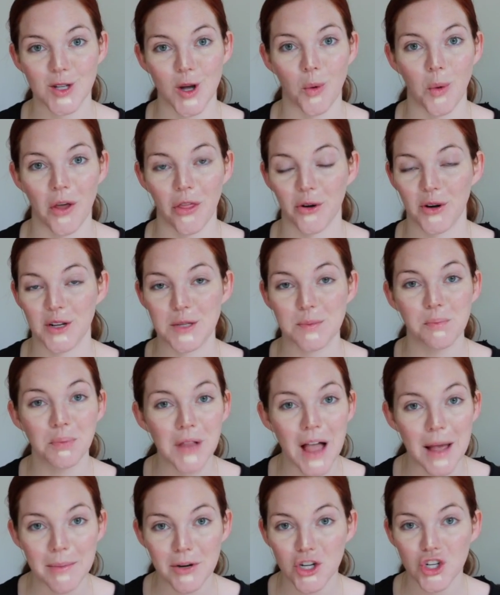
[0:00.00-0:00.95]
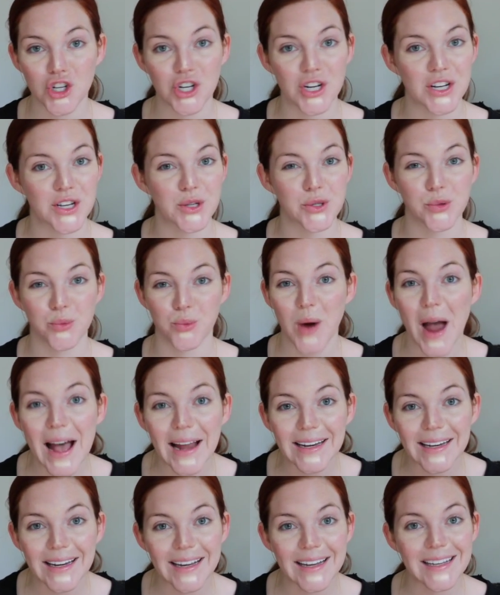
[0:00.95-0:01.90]
So whether it's blemishes,
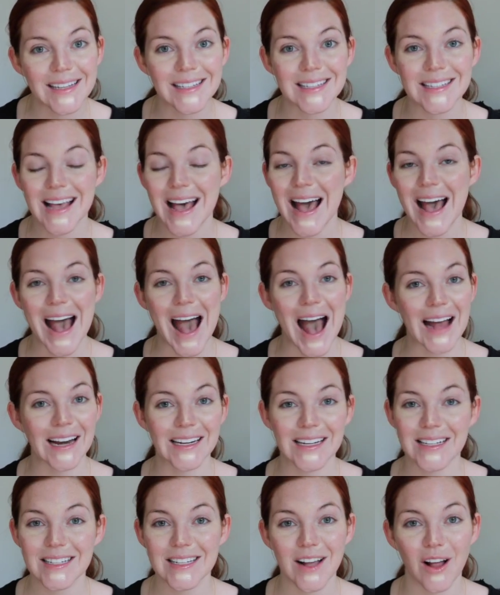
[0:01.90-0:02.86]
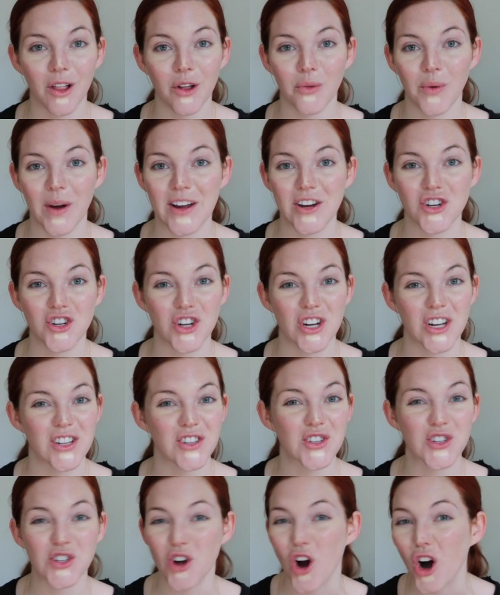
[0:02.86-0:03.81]
redness, any
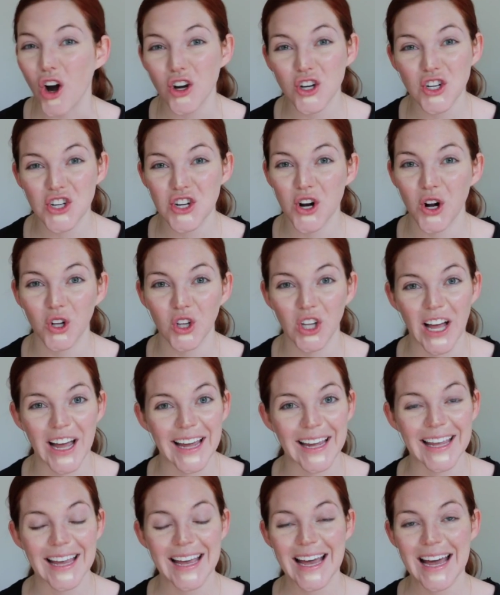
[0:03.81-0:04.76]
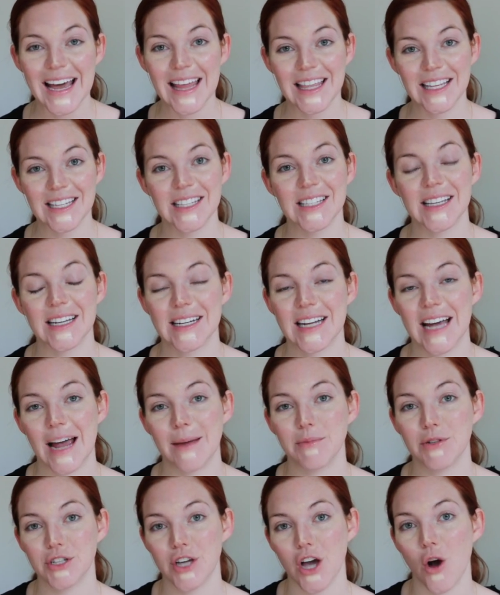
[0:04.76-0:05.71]
discoloration, scars you don't like, this is the
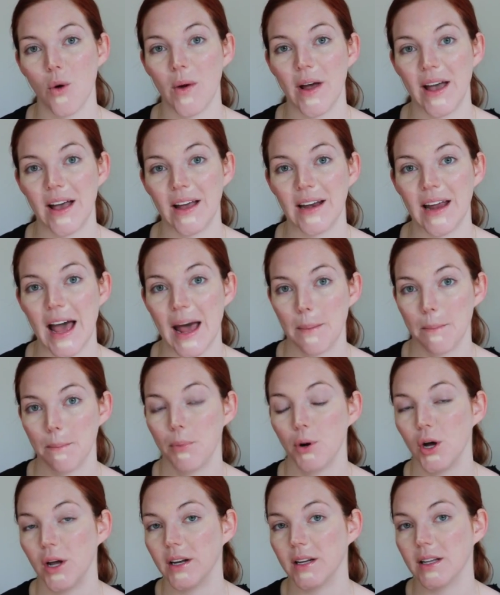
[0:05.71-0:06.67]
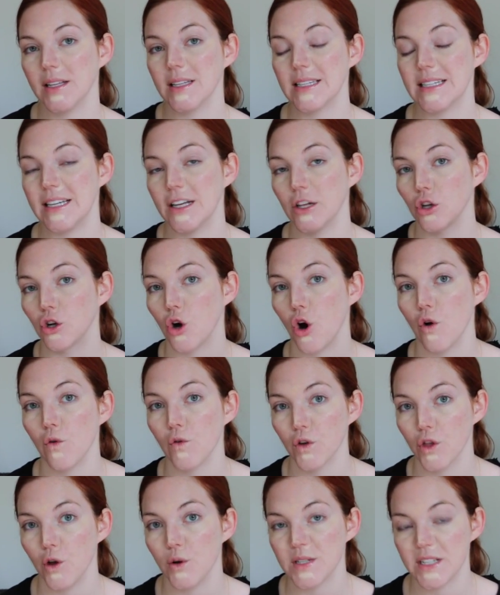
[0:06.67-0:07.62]
time to go in and put concealer
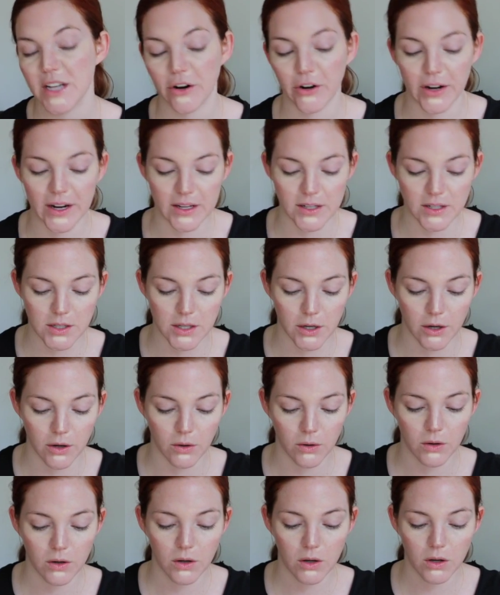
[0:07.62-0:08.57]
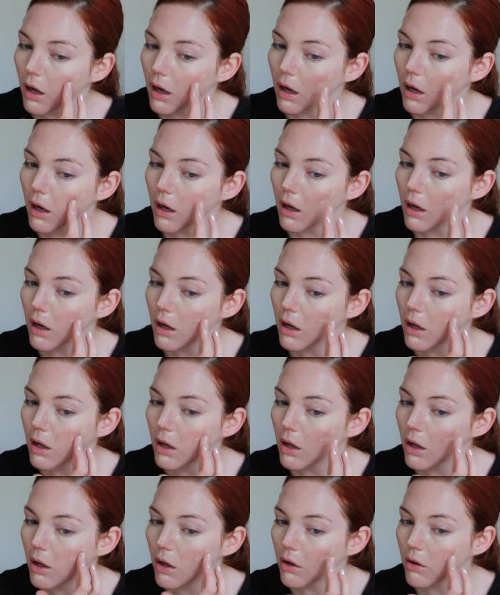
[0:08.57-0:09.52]
over those areas too.
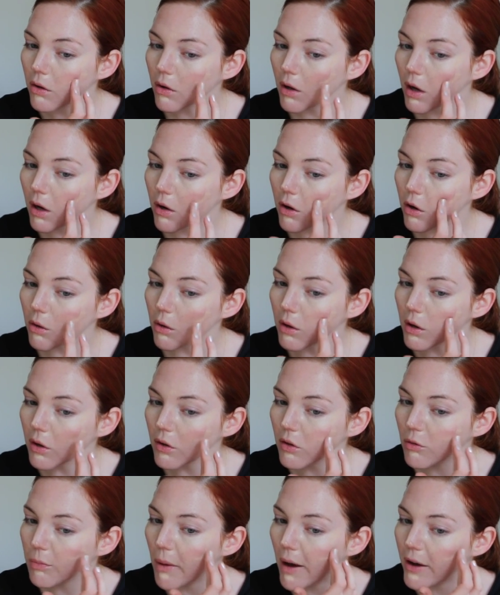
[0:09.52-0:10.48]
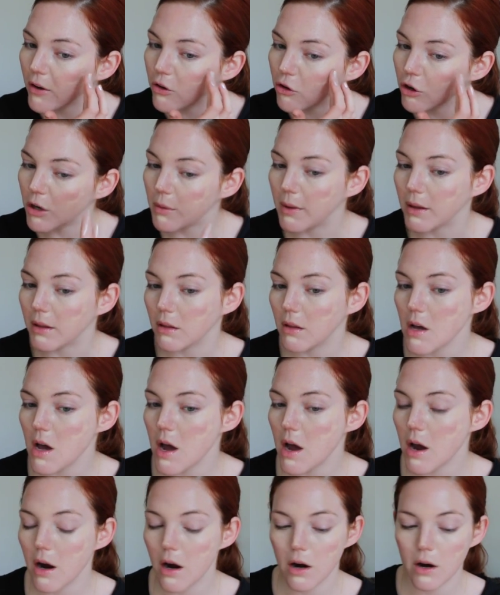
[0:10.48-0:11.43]
Kind of do a little spot treatment
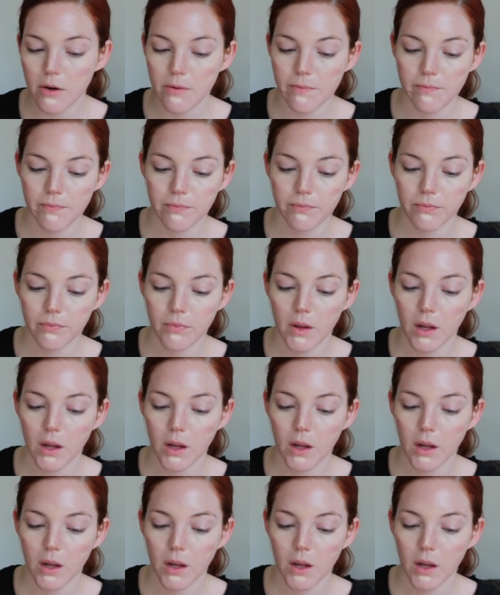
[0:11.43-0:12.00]
there.